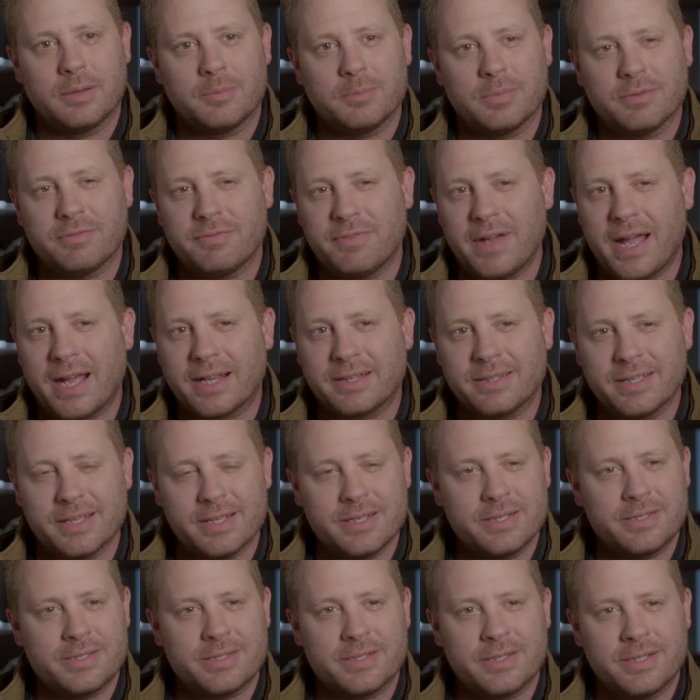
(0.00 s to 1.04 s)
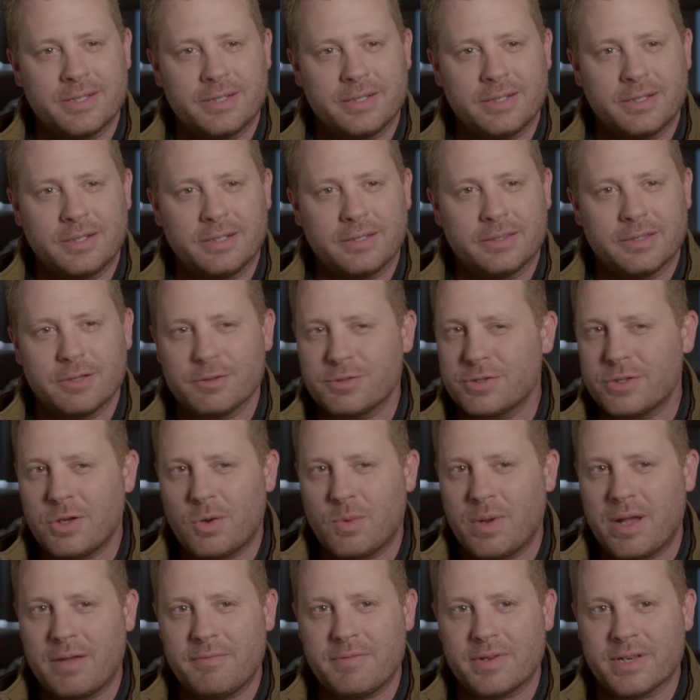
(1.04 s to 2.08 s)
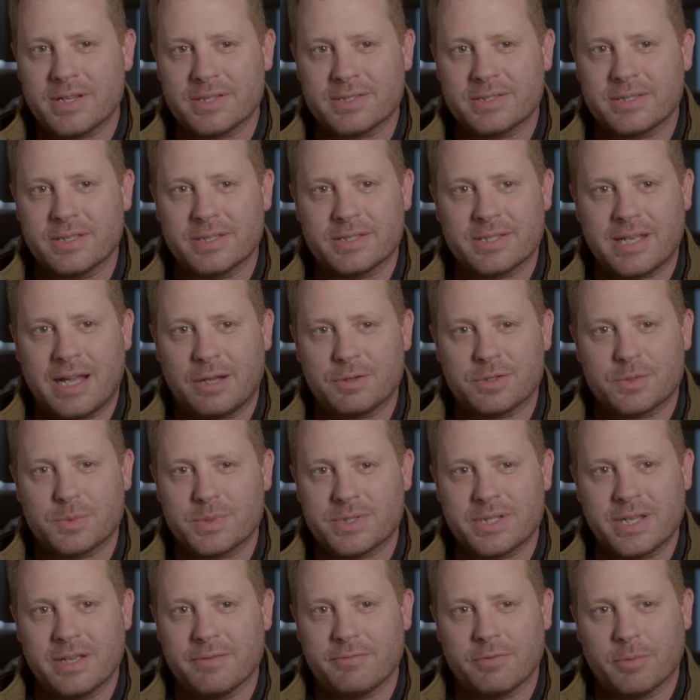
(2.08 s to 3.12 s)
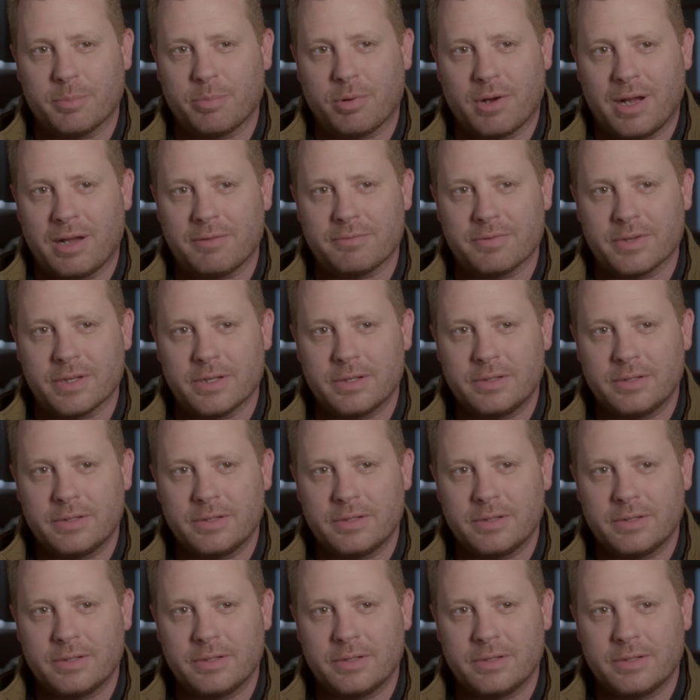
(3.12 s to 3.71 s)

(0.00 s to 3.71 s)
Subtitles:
But fact is, there's no evidence this house was hit for profit.